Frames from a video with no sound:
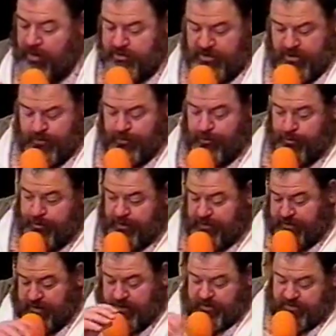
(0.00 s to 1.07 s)
Ten
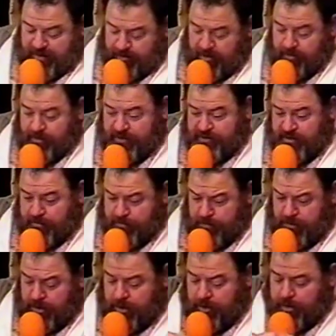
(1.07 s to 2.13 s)
thirty-six. That may be
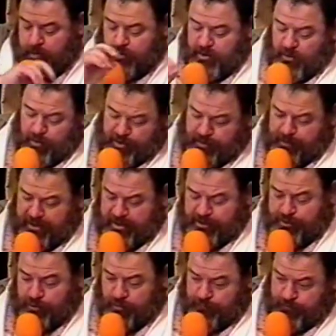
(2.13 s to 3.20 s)
something we don't want to
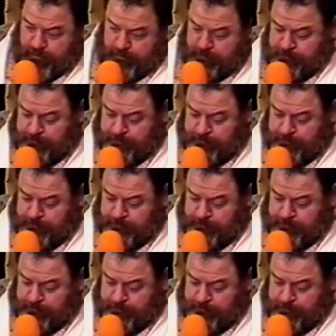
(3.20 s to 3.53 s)
pass over.